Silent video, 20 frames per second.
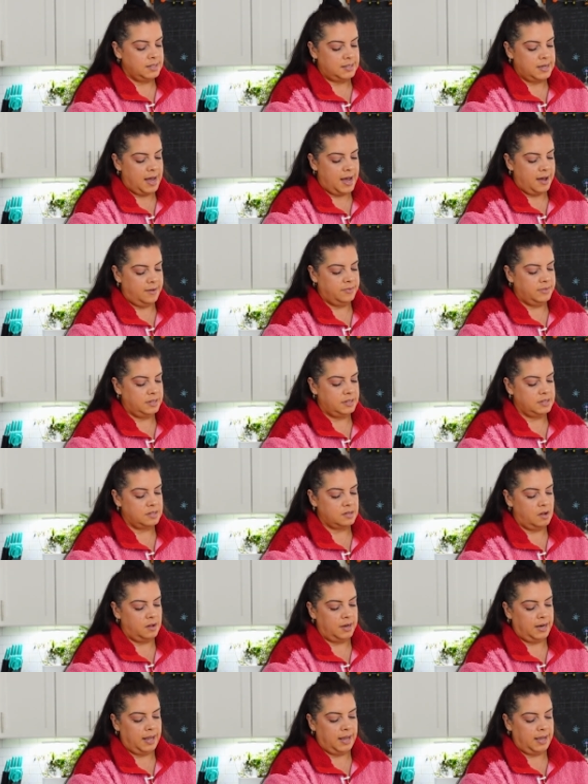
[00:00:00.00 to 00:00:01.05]
to have these
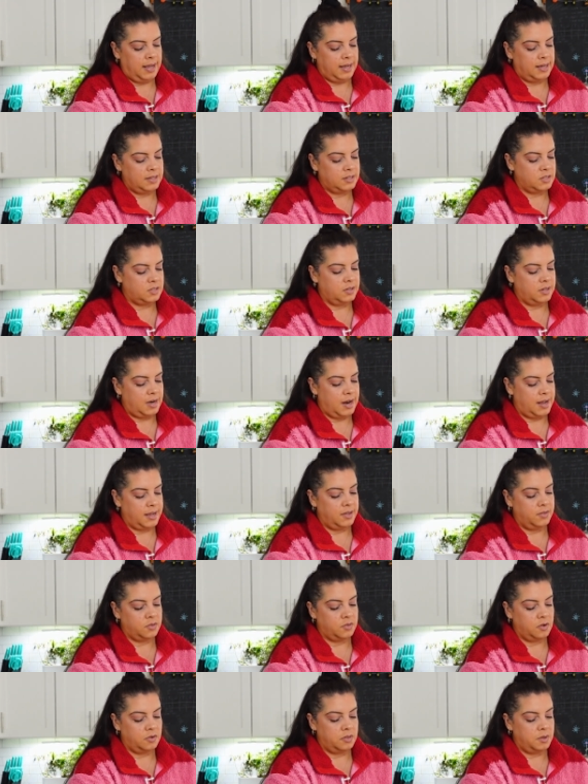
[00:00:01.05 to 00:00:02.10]
on hand so that I
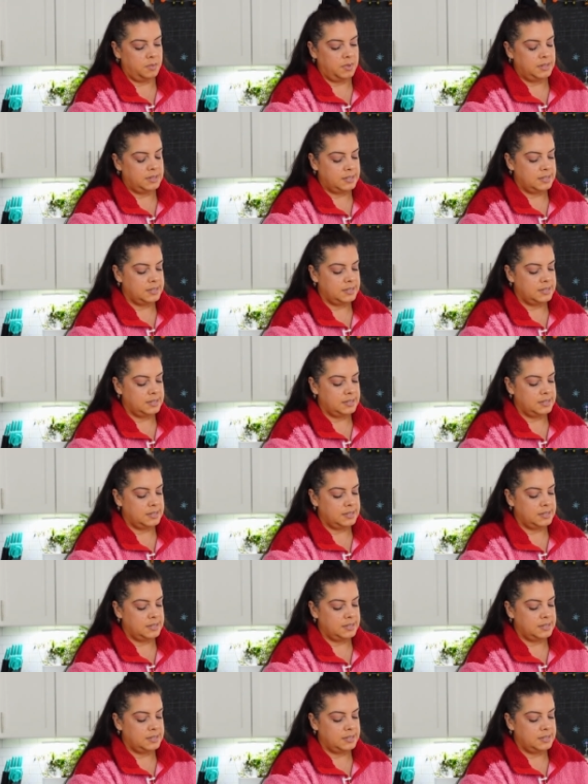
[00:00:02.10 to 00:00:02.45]
can throw them into